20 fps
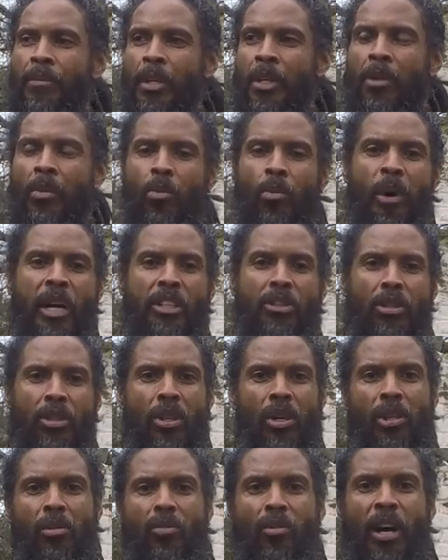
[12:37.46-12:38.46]
when you're
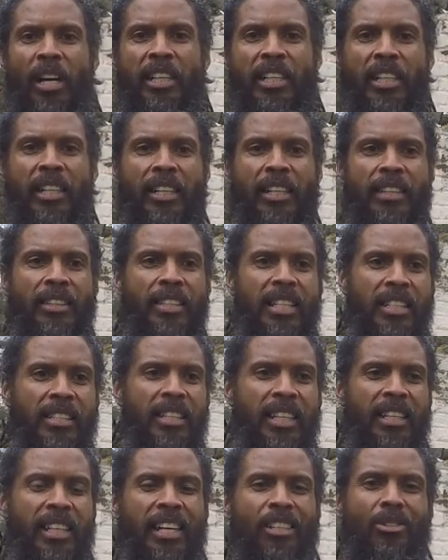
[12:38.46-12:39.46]
going running and things
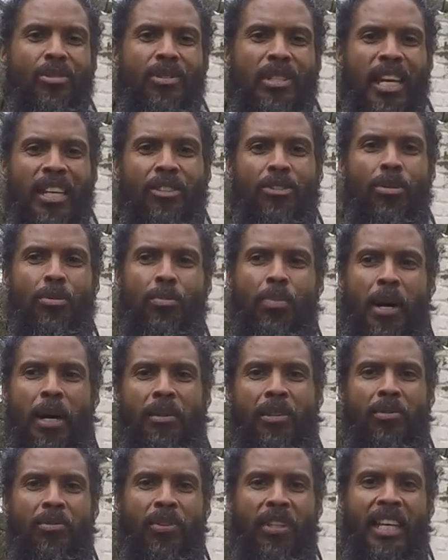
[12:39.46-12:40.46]
like that, you tend to
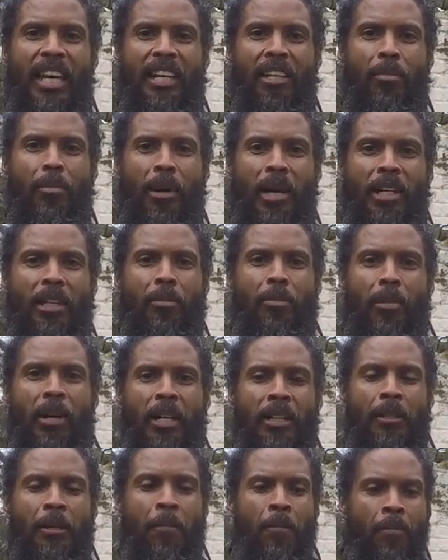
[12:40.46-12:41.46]
probably forget about it,
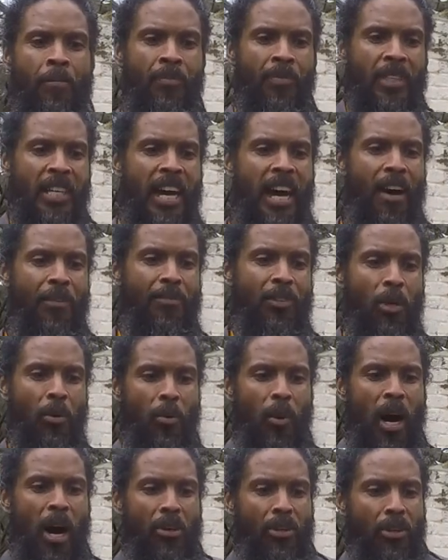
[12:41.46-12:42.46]
but after a
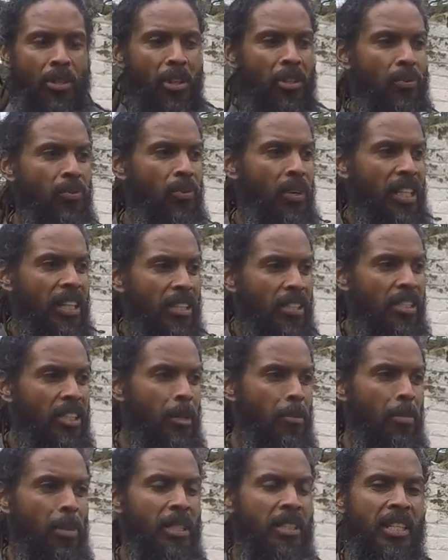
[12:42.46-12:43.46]
while you're going to feel it
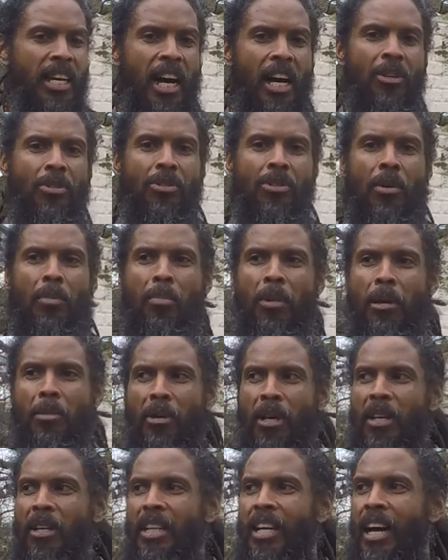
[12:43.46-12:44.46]
slipping down. So maybe
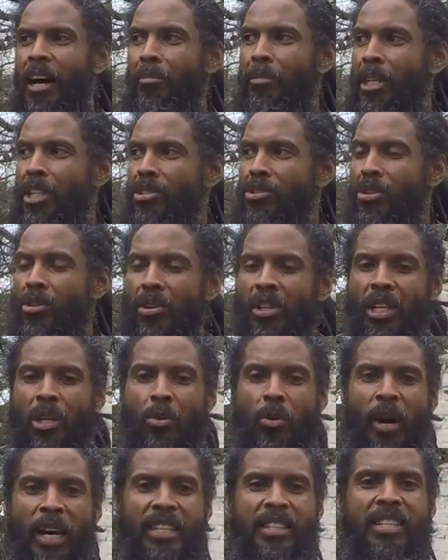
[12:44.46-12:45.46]
I mean it's already
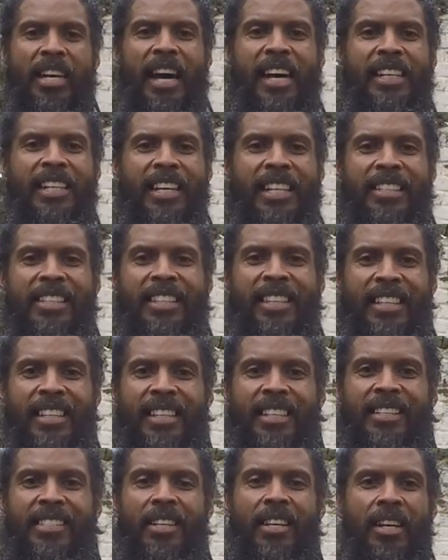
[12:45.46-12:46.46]
quite tight as it
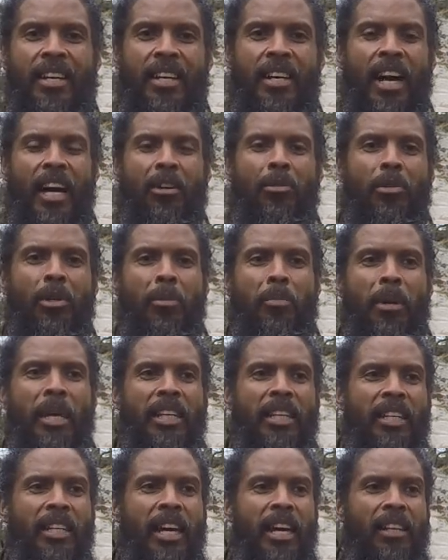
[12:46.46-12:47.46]
is, I don't want to
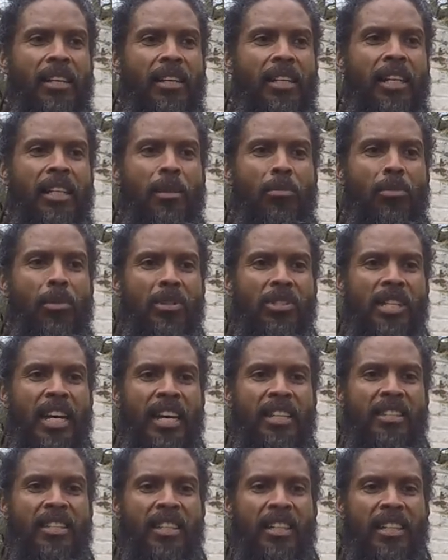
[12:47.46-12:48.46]
make it any more
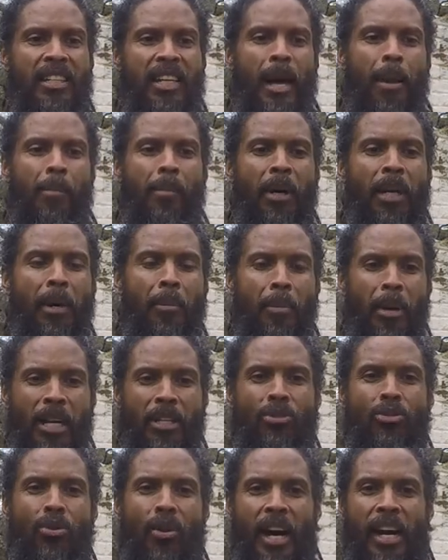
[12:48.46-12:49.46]
tighter than that, but I might
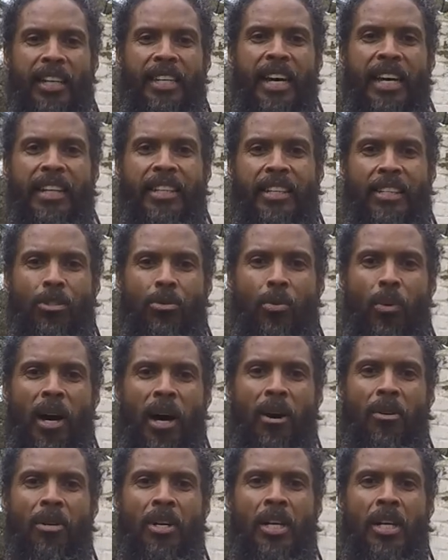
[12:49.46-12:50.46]
try that as
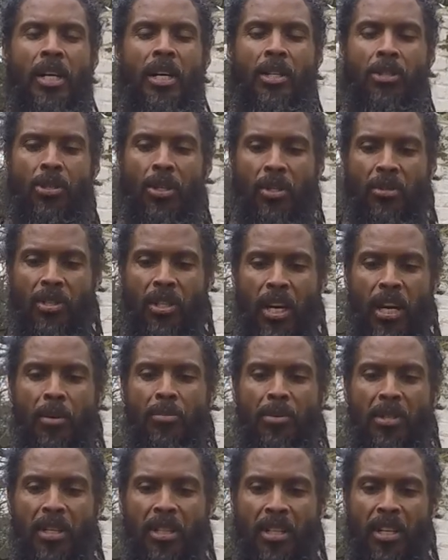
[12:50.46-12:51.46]
well. So in
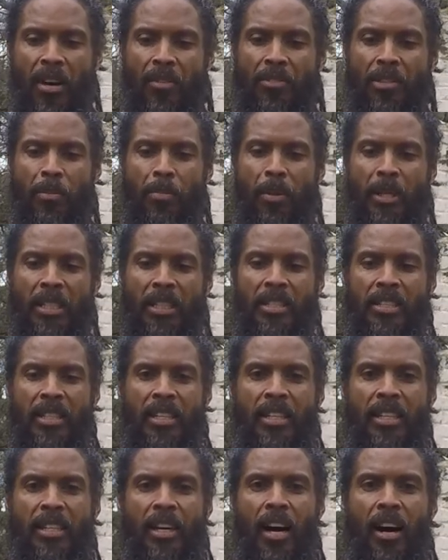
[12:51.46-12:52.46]
terms of the
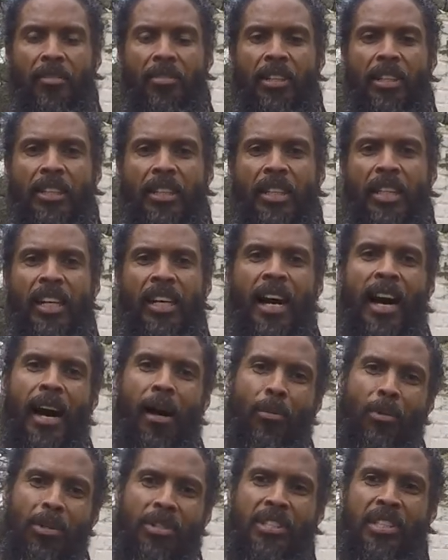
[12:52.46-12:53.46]
comfortability of it, I
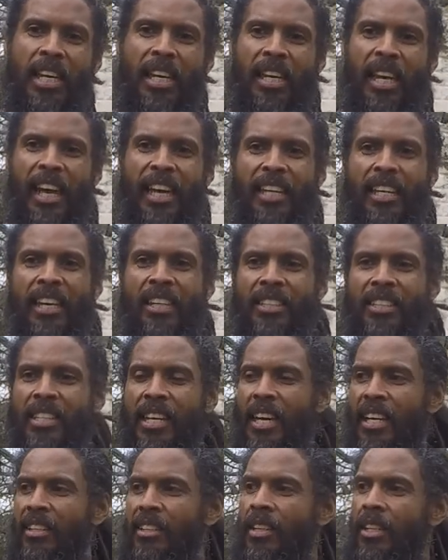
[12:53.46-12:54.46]
would say 8 out of
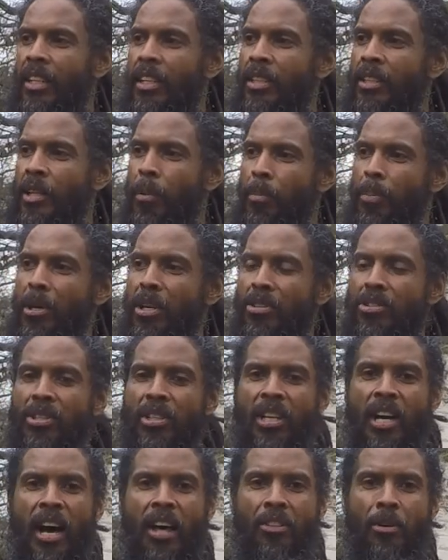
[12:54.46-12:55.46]
10. Compared to
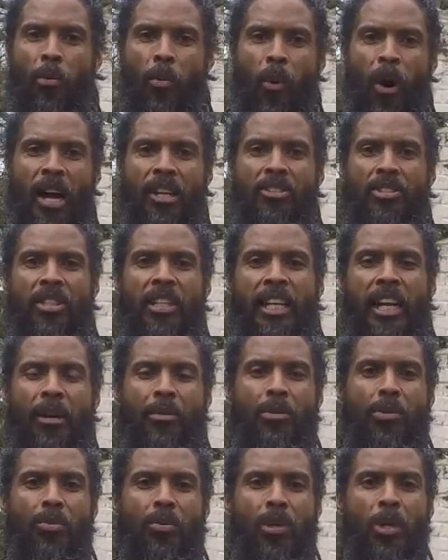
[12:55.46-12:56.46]
the other watch that I
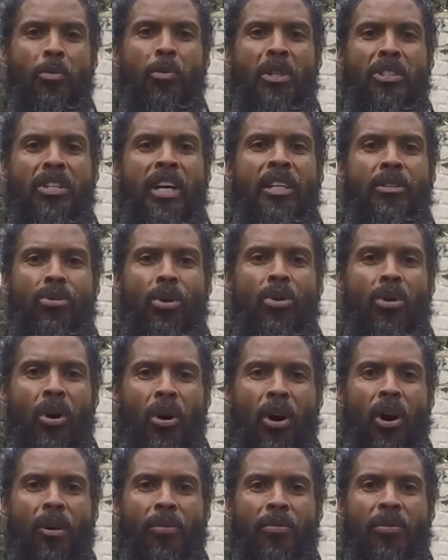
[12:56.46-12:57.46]
was wearing, which I took
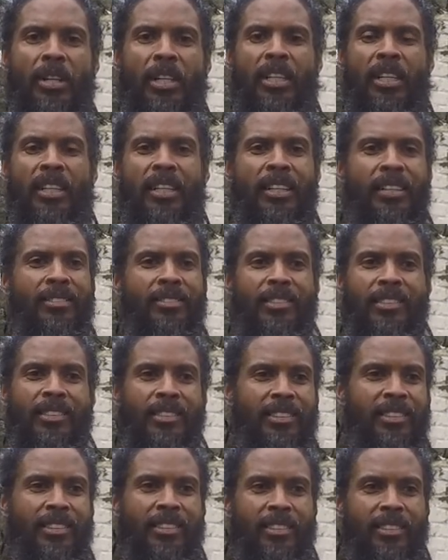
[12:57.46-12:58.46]
off,
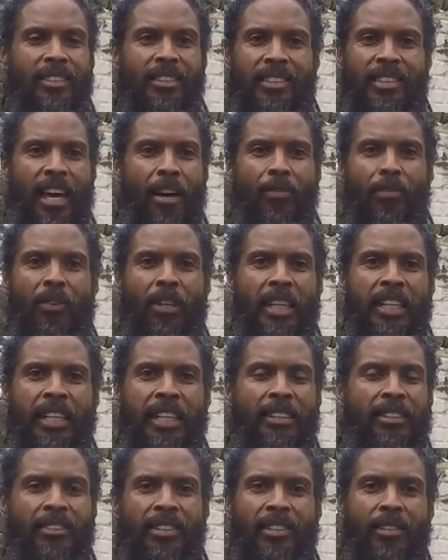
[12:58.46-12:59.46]

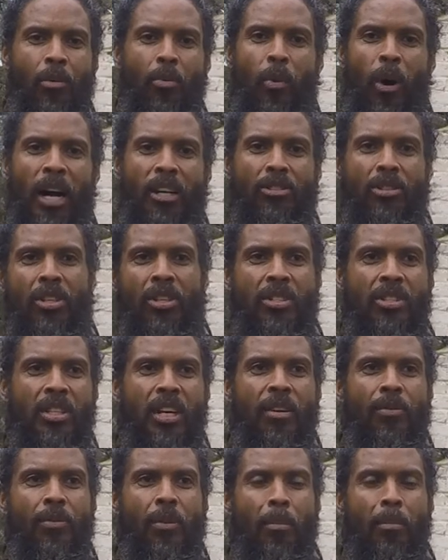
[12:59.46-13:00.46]
definitely the watches,
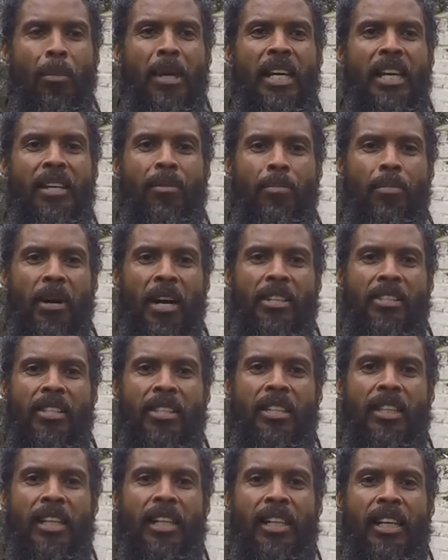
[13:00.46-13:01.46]
for me
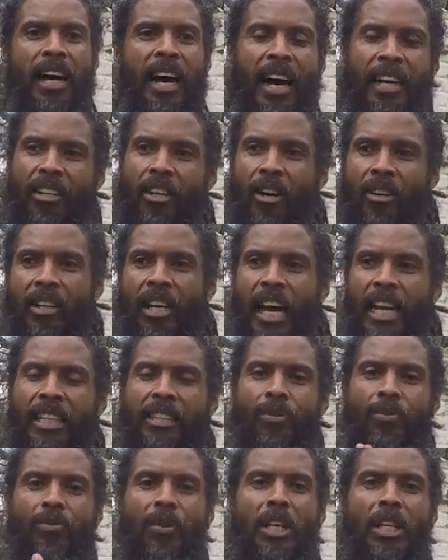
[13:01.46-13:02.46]
personally, I don't like
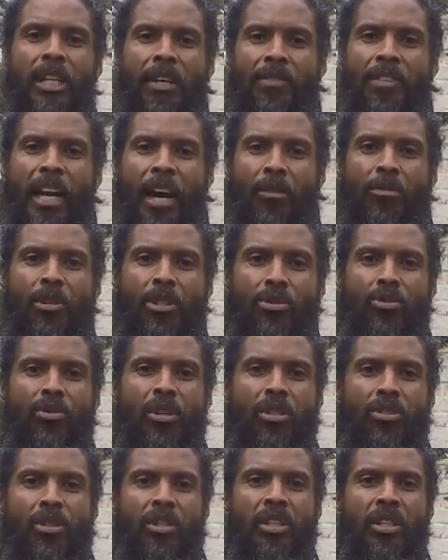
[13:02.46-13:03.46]
the feel of that
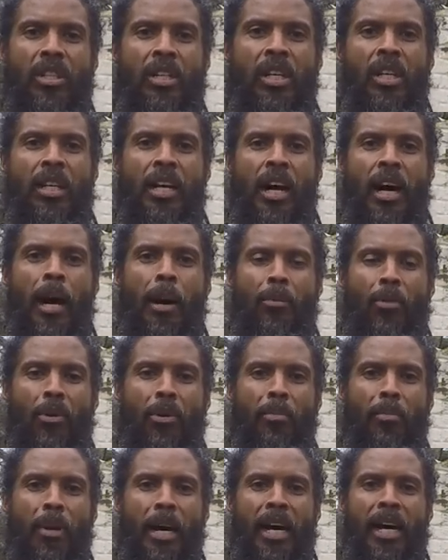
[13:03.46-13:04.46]
restriction
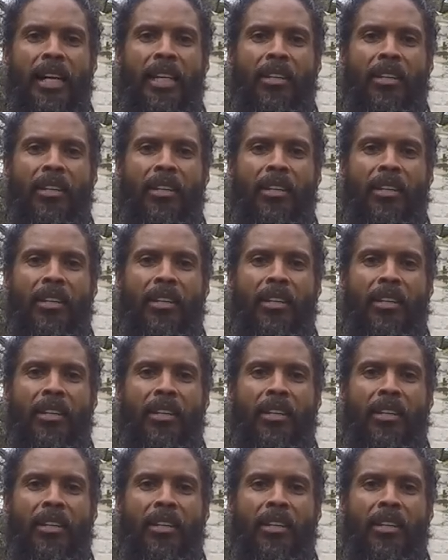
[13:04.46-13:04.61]
on my